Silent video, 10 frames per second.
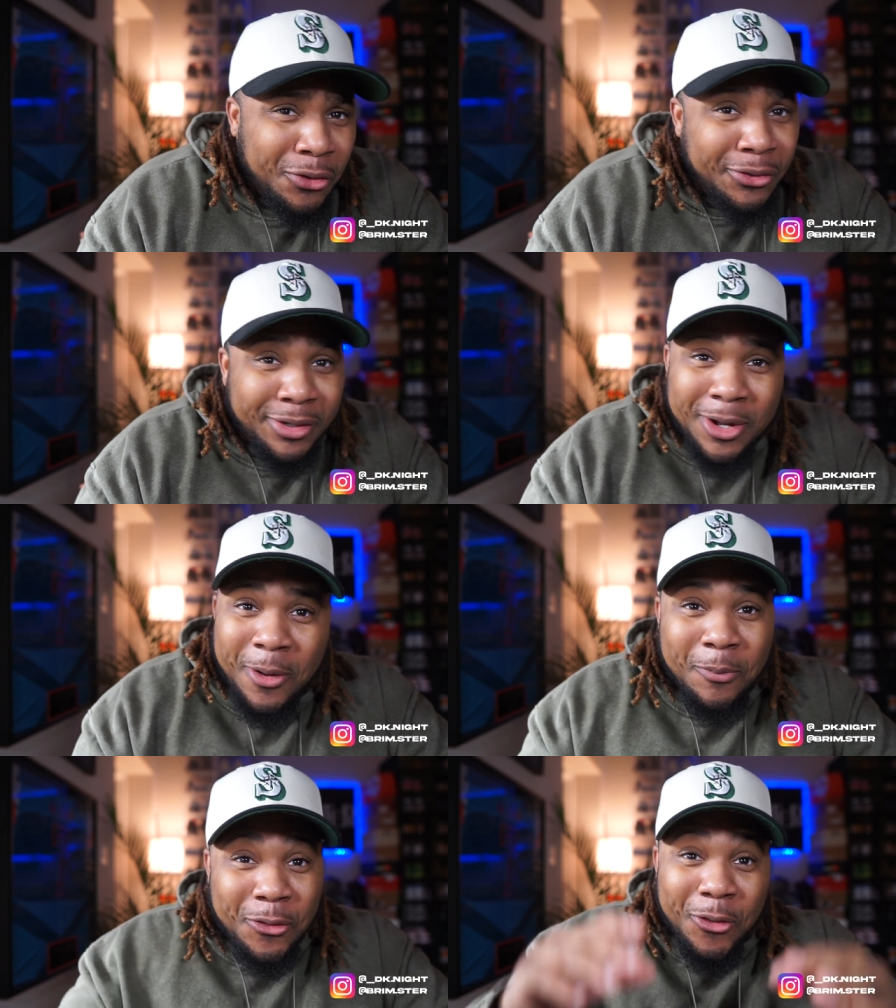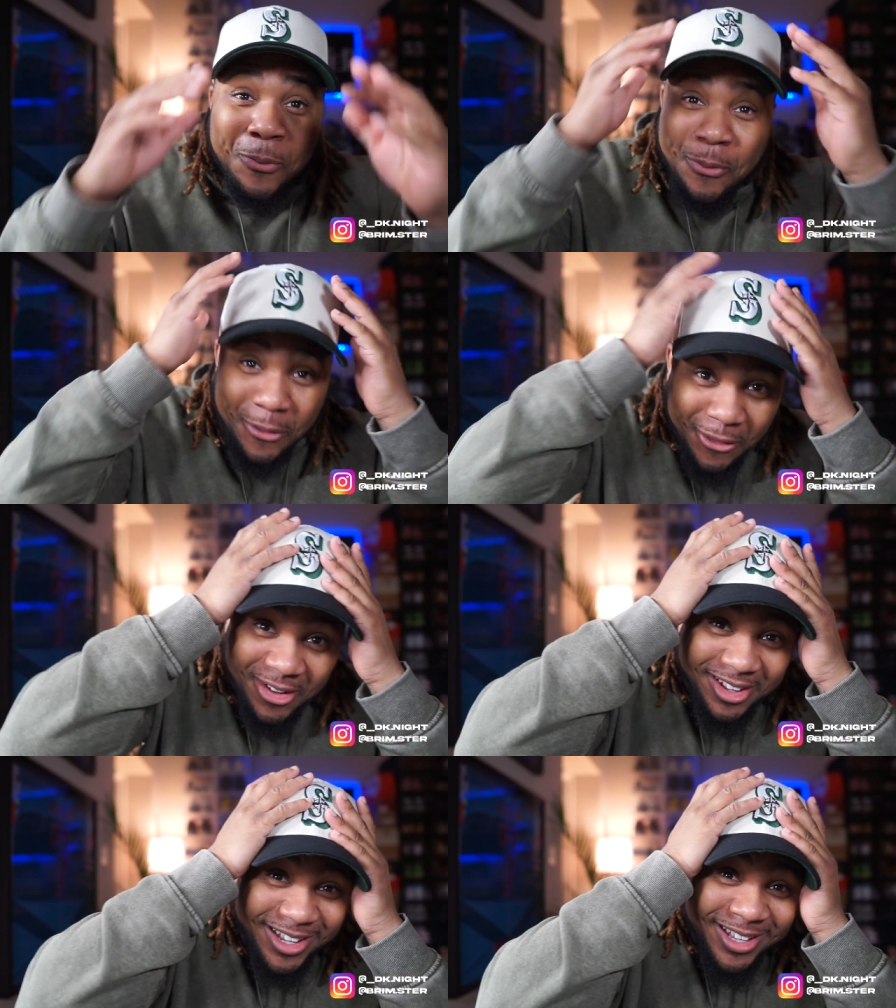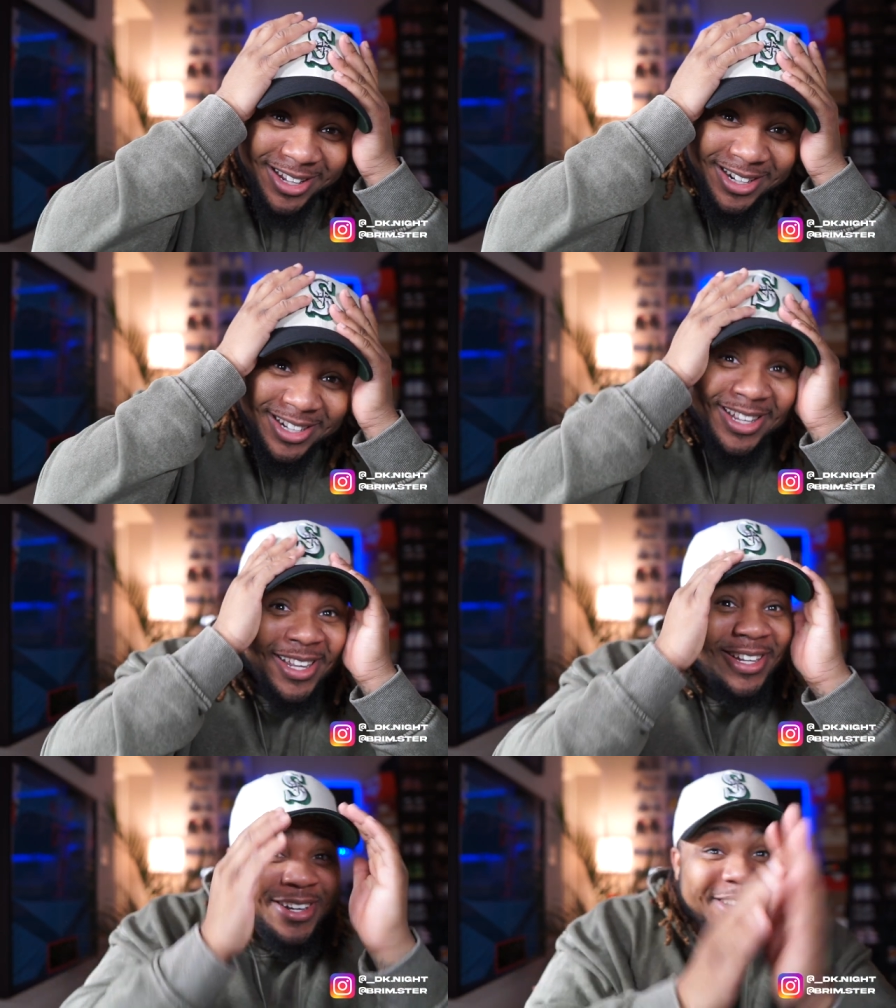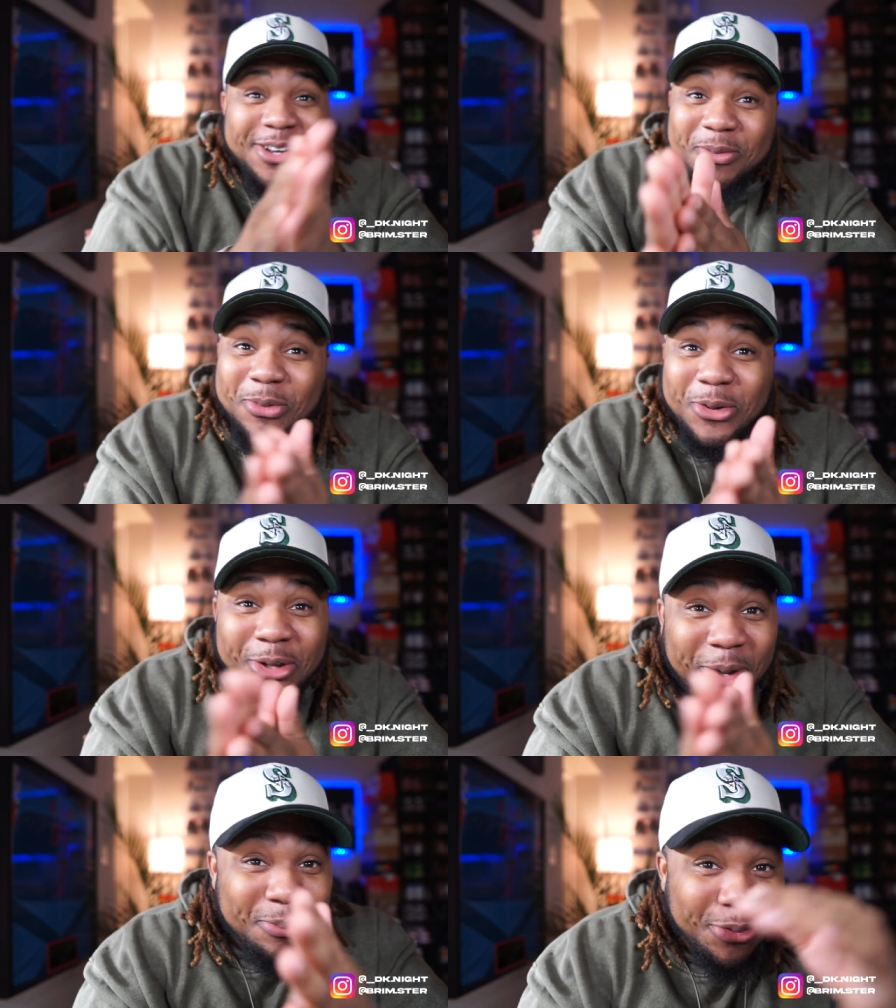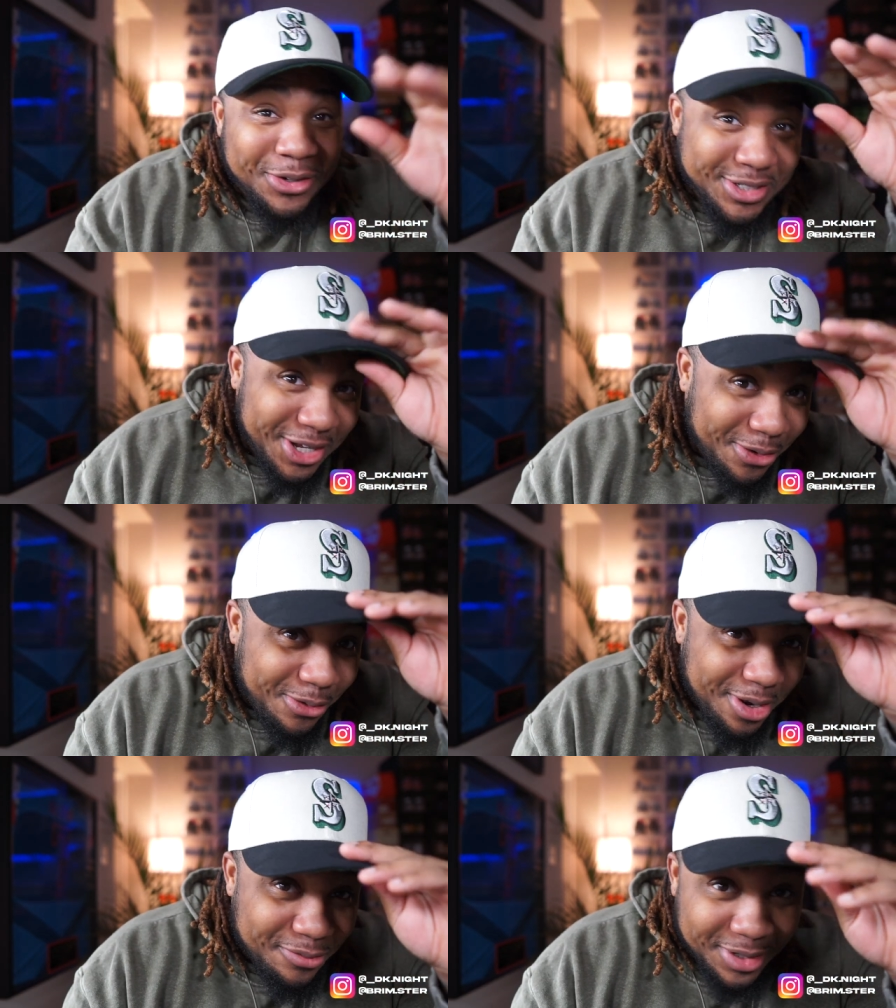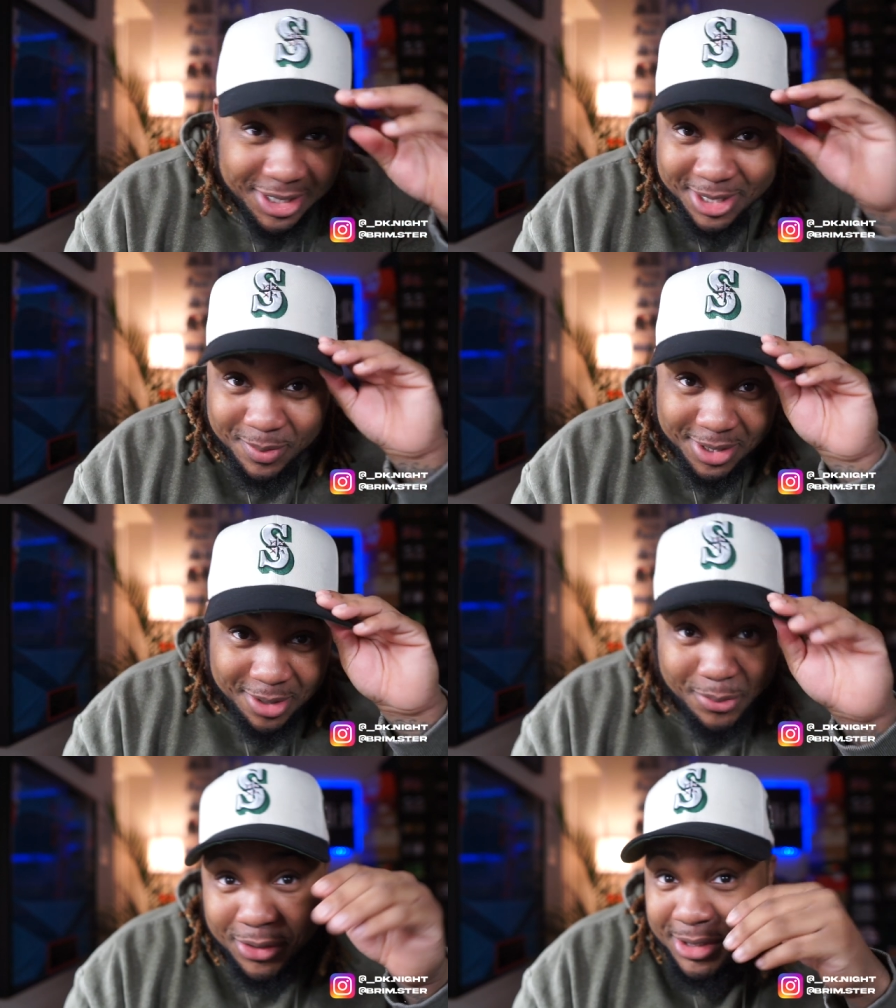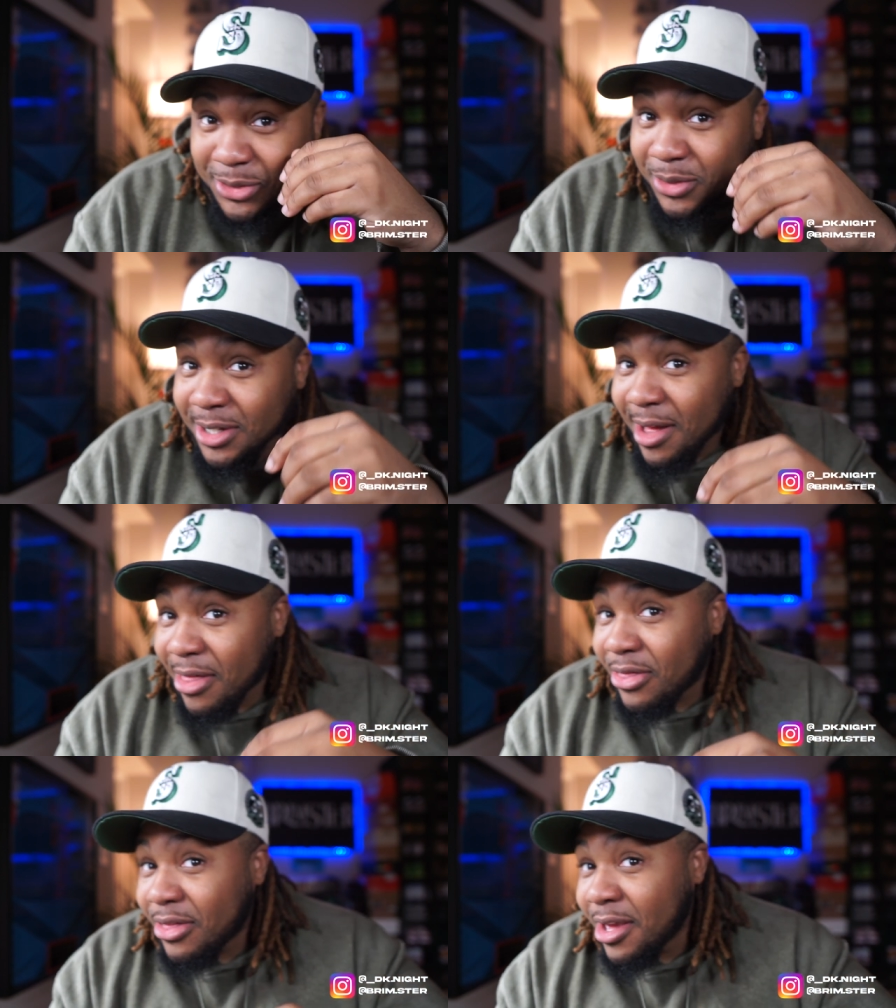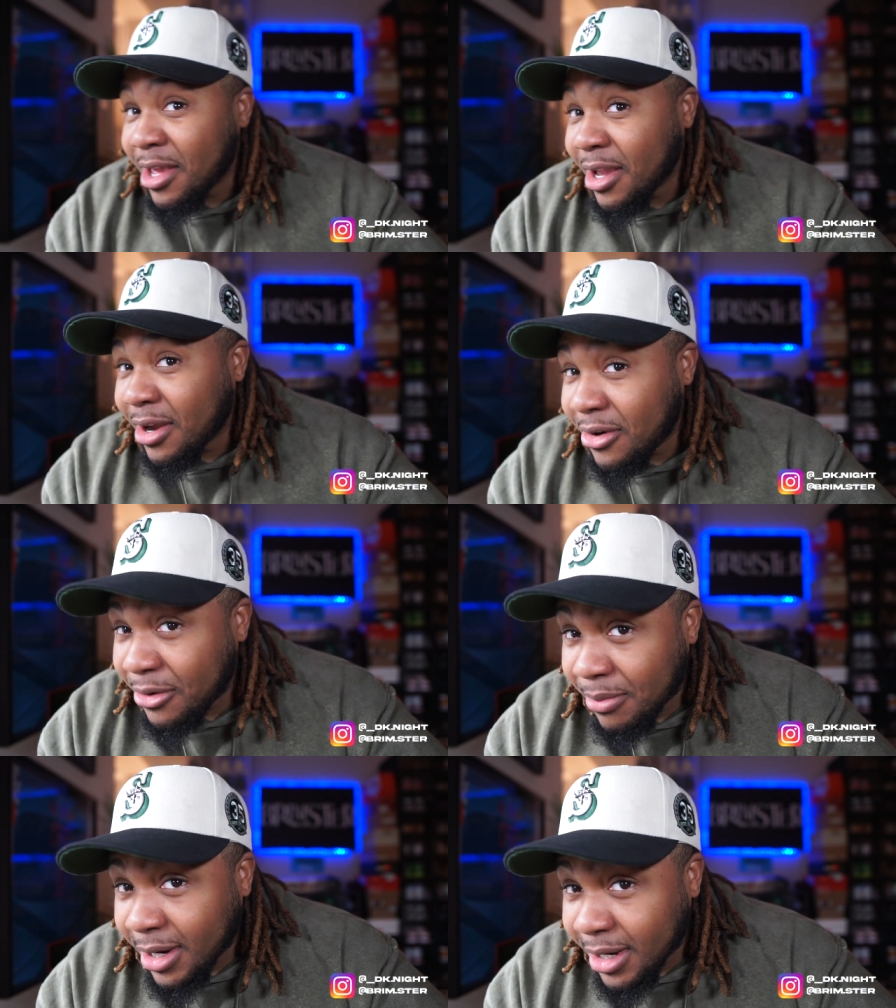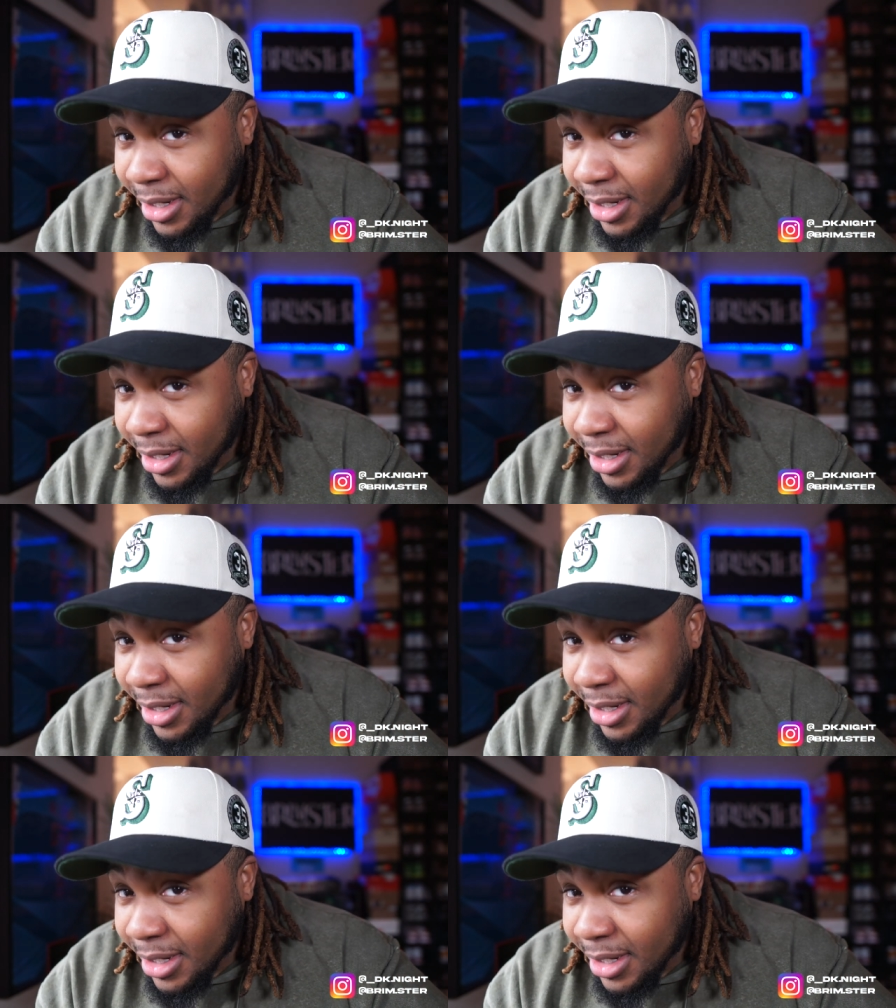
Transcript: on, come on, boy. Come on, y'all boys at Creative LA, man. Y'all boys doing your thing. Oh my